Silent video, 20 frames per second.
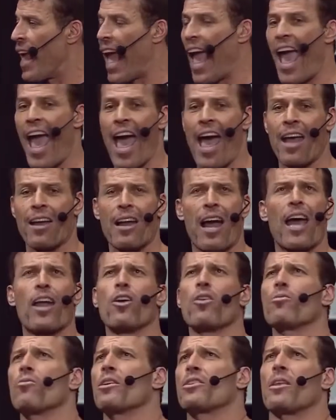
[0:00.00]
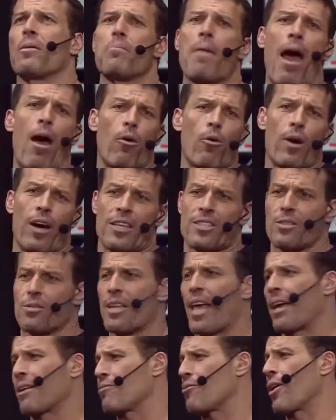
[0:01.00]
and I don't know what the amount was, it
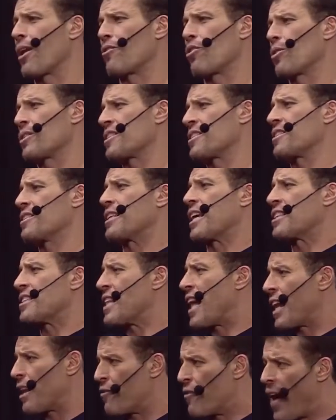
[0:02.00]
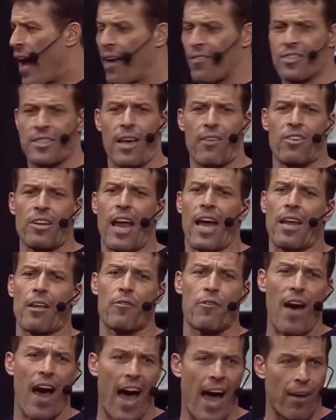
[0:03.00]
was like, whatever it was, $6.95,
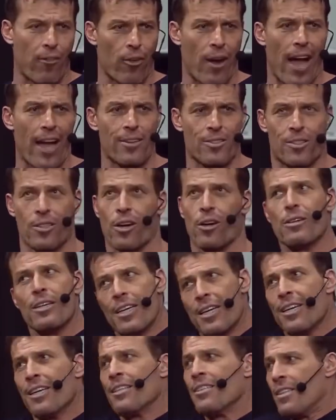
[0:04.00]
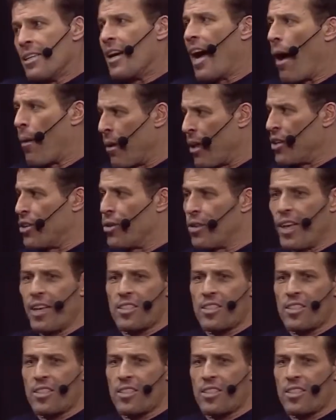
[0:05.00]
$7.95, right? So I'm gonna do